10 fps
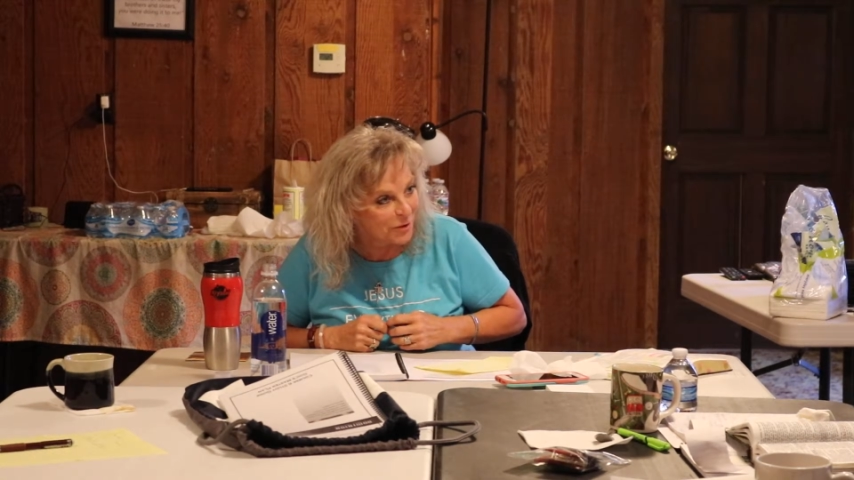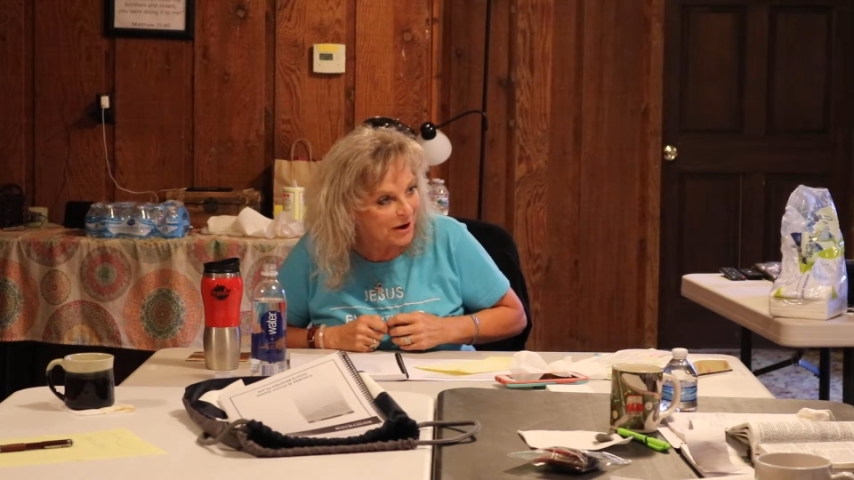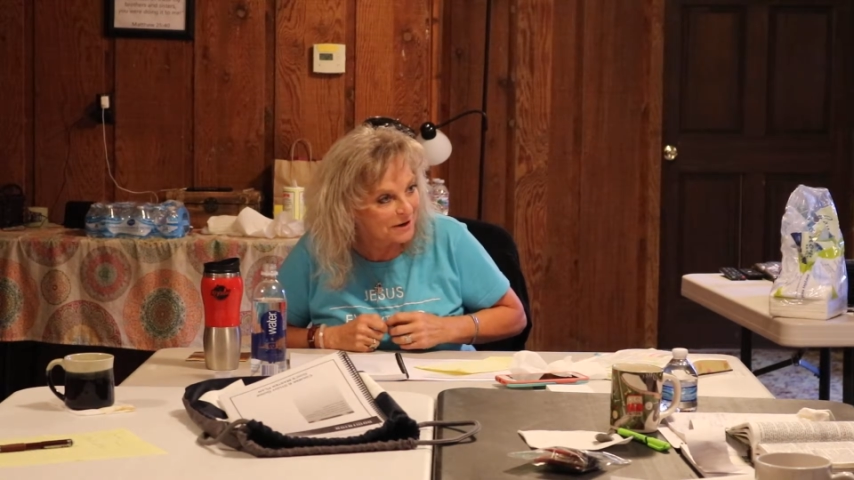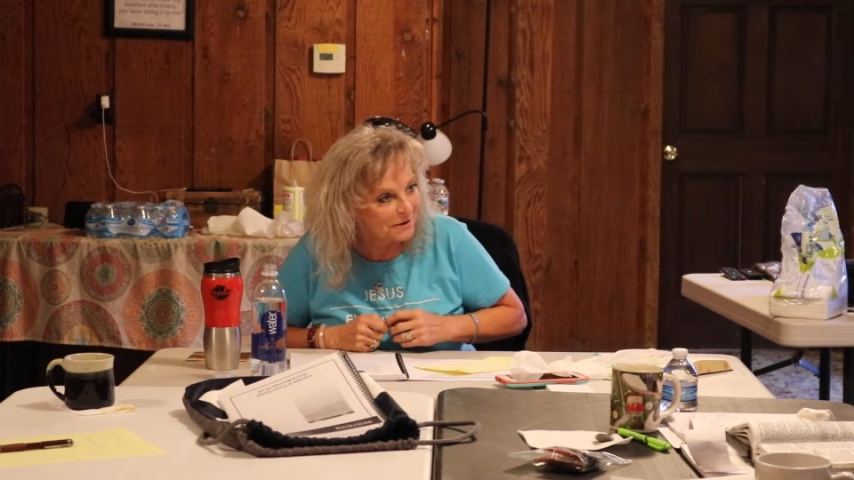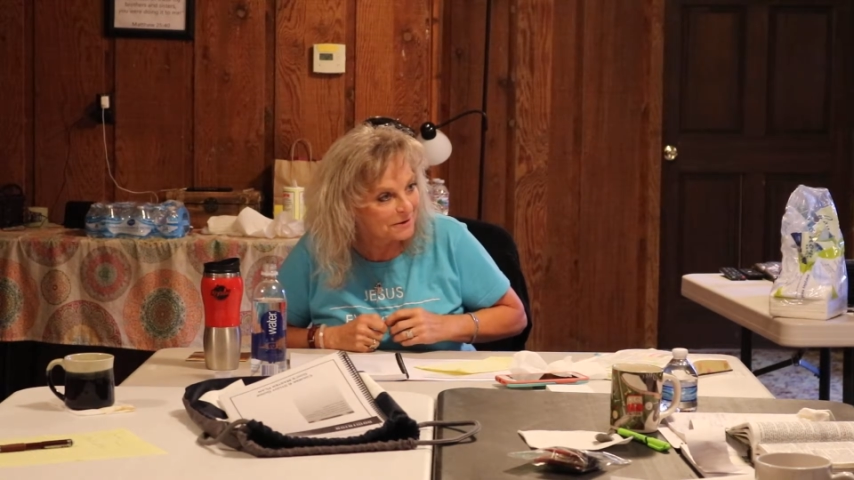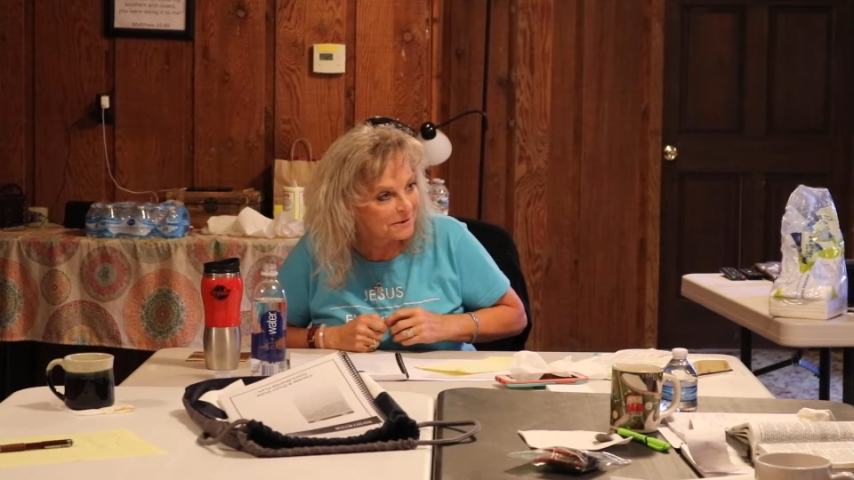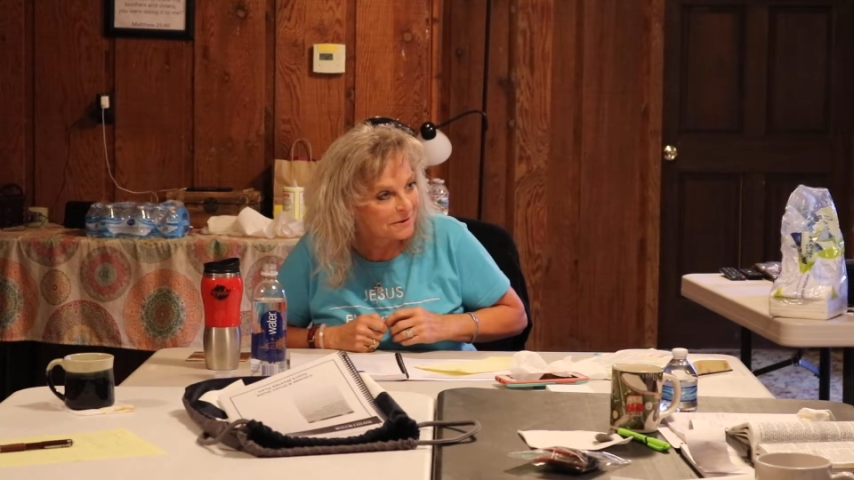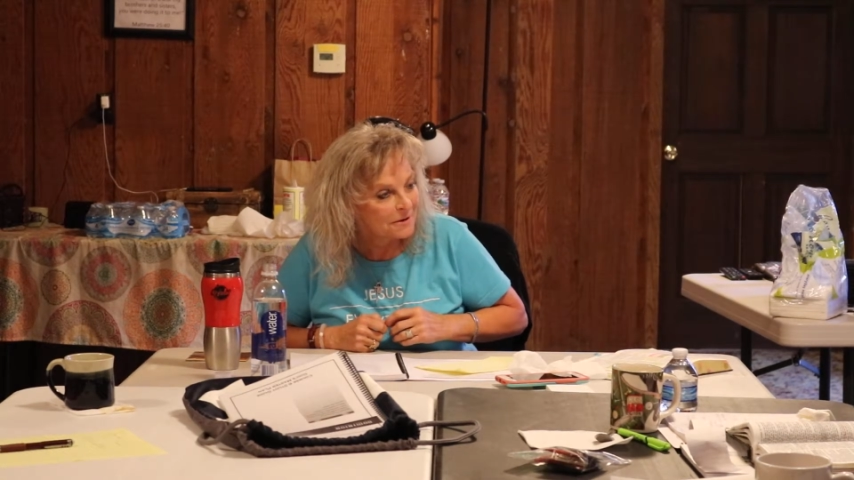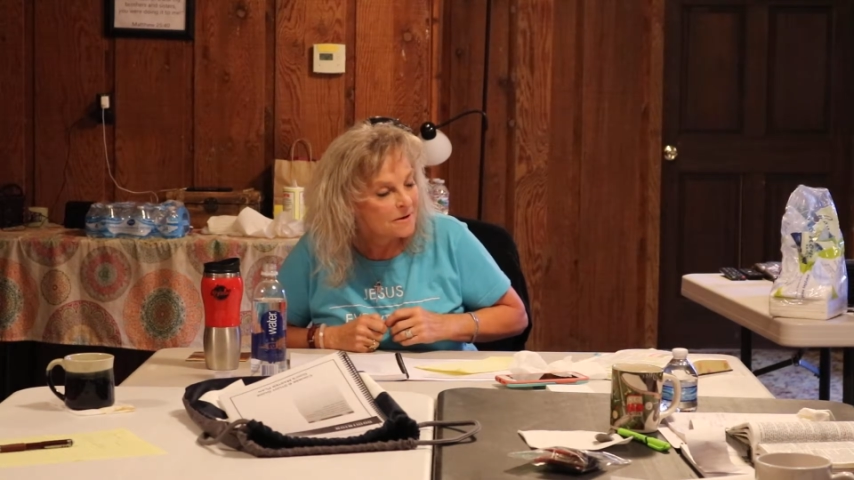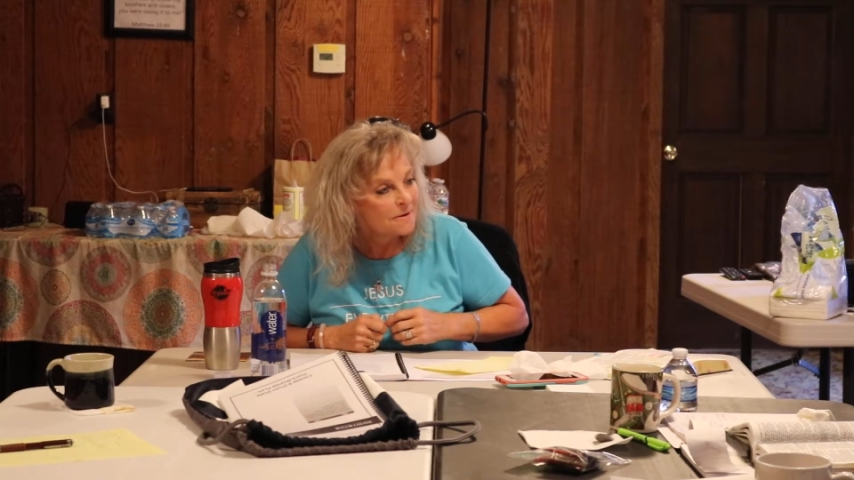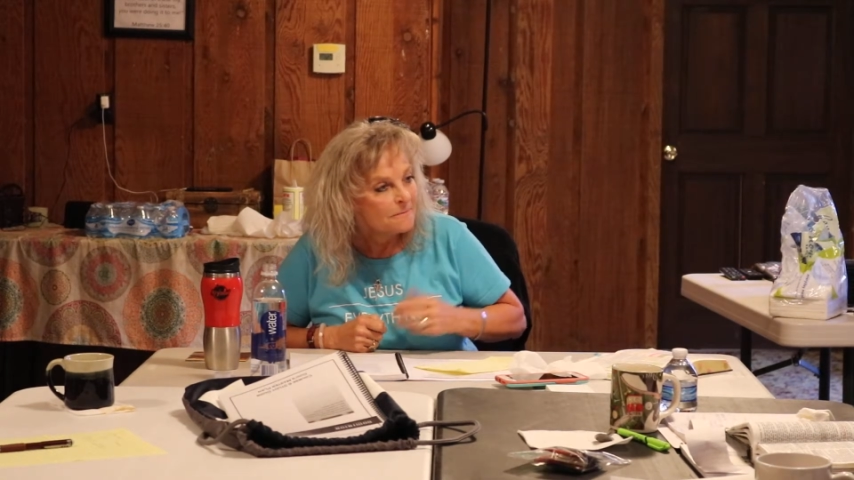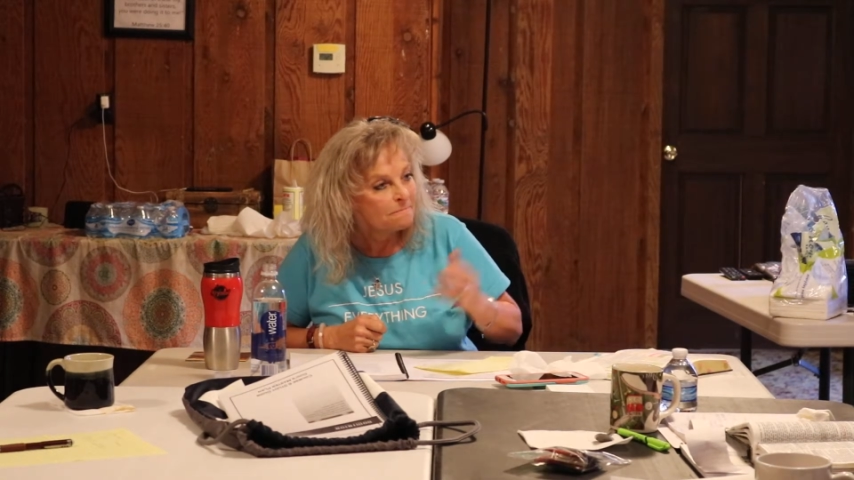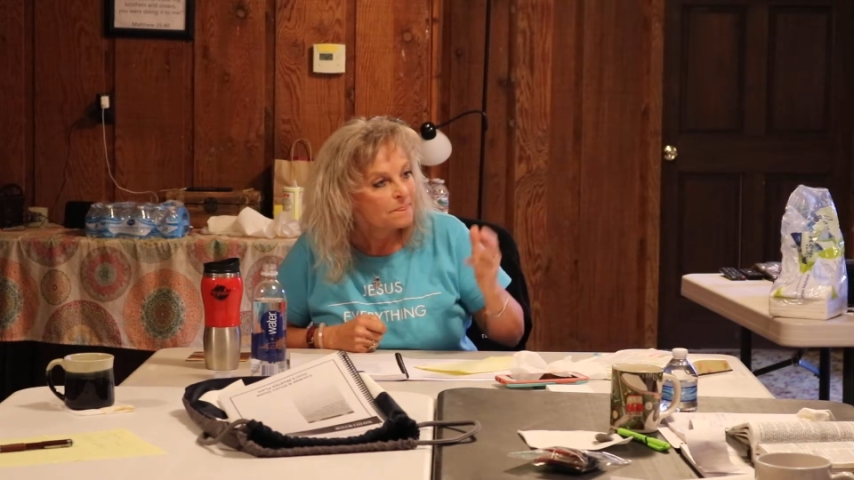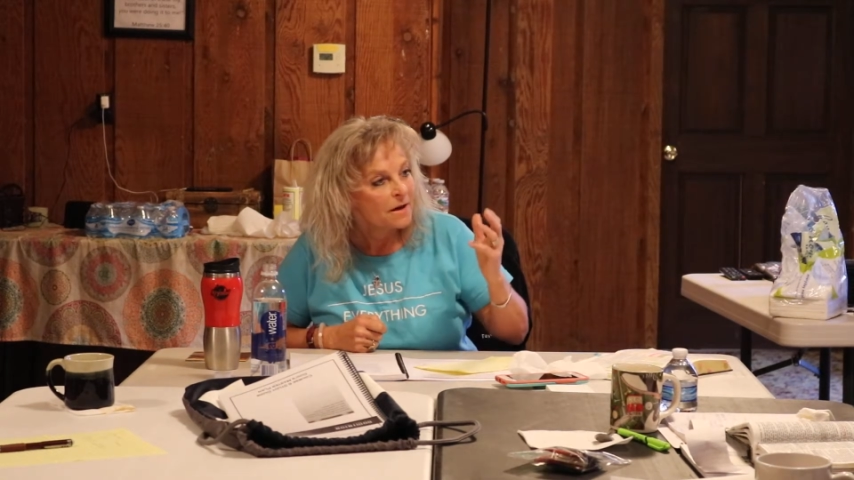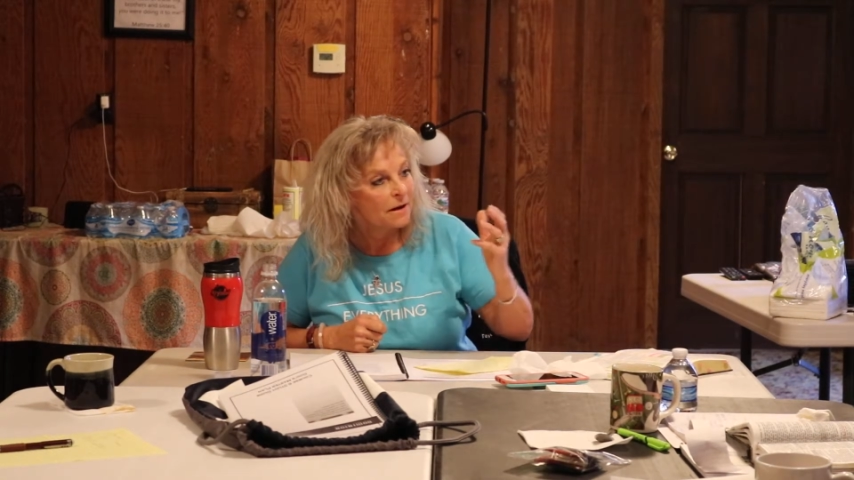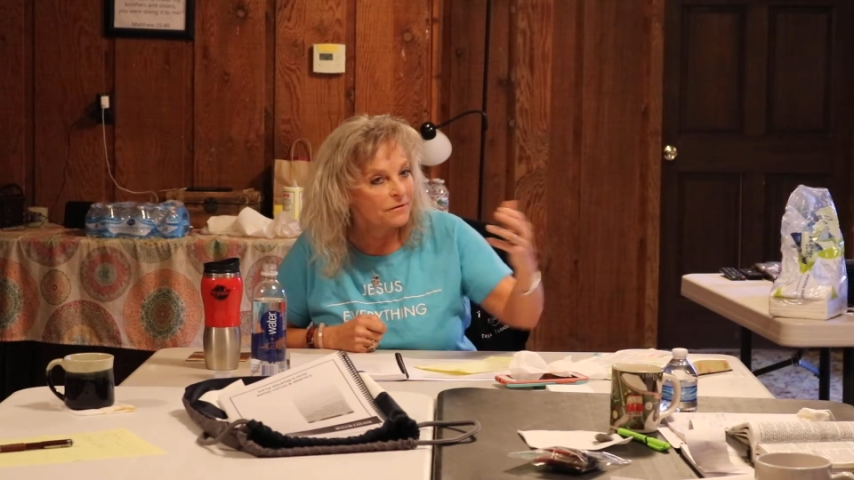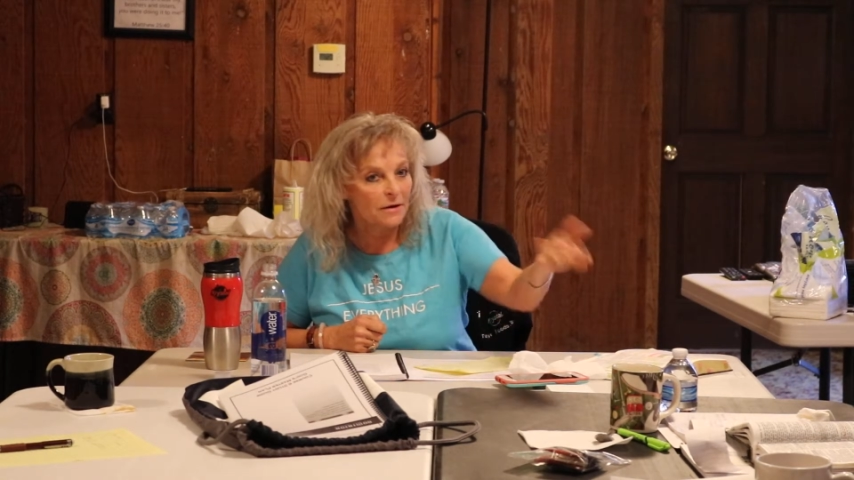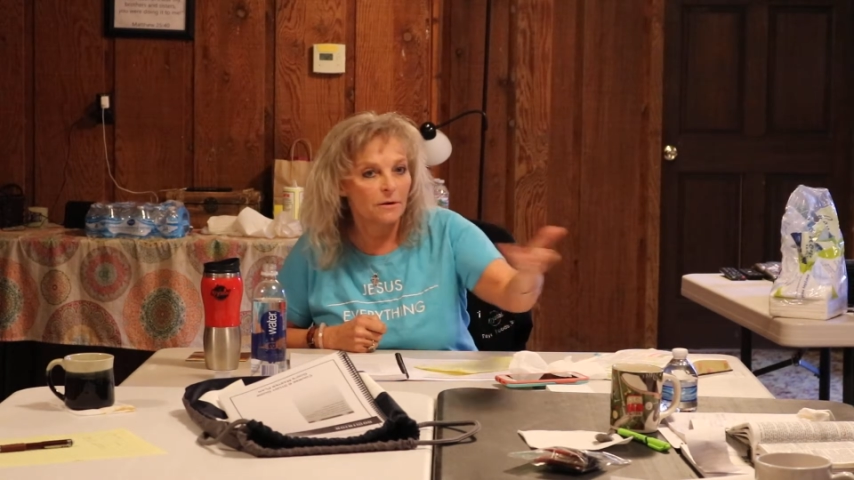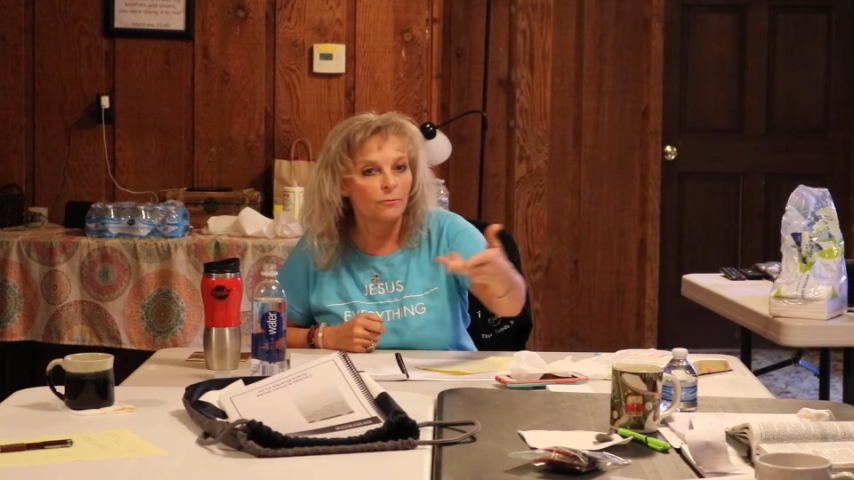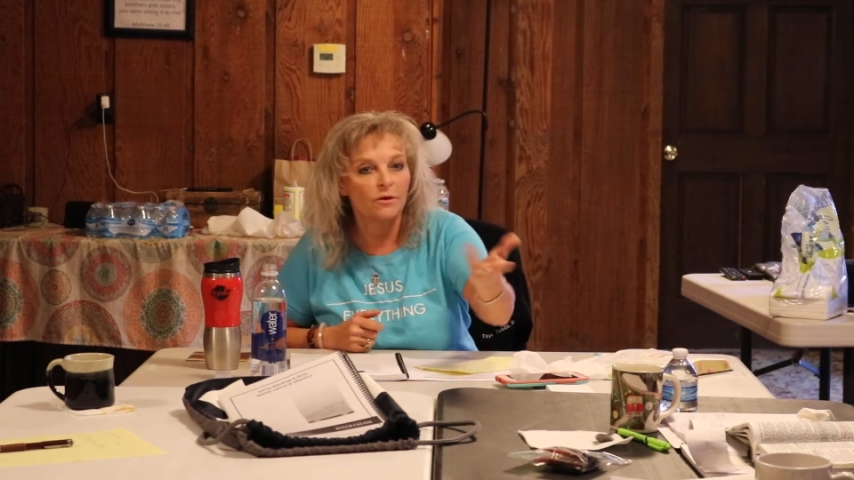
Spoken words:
right? And